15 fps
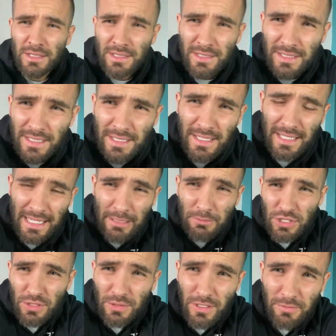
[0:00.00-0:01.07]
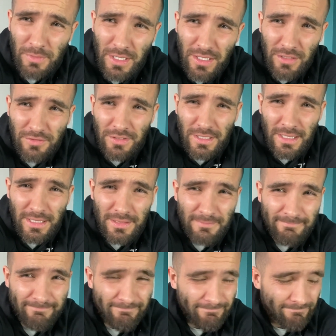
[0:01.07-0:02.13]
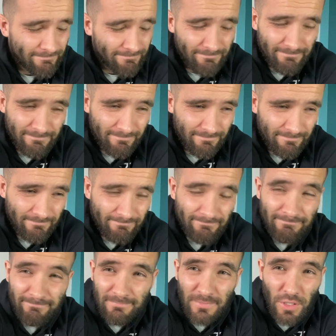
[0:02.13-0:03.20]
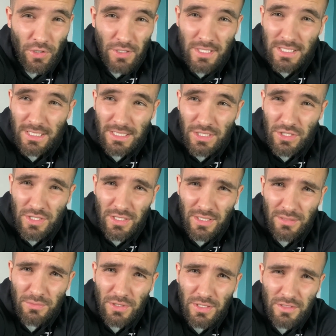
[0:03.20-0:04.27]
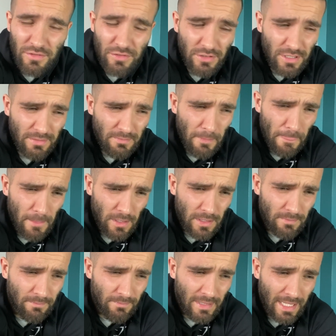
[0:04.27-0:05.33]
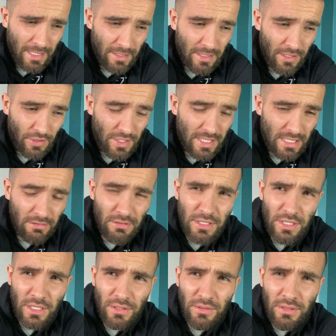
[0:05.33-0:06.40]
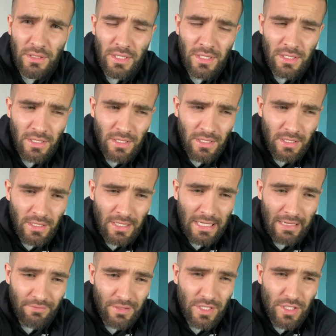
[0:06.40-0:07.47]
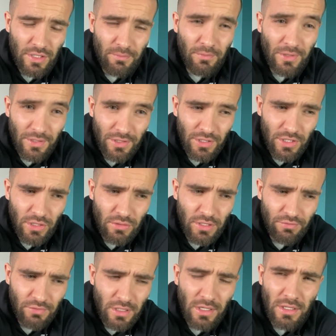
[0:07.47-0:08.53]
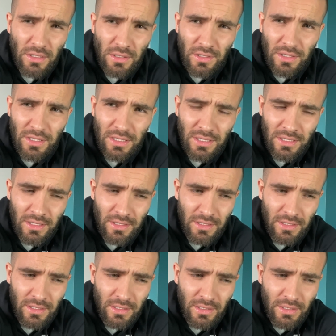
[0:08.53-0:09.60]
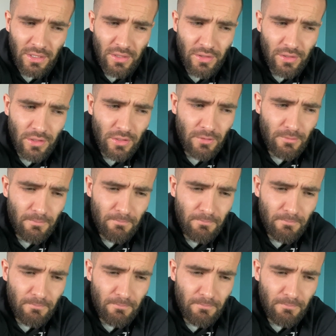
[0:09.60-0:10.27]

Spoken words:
Then, how much do I love my girlfriend? Honestly, there just aren't words for it. And on a serious note, having someone that you can rely on, that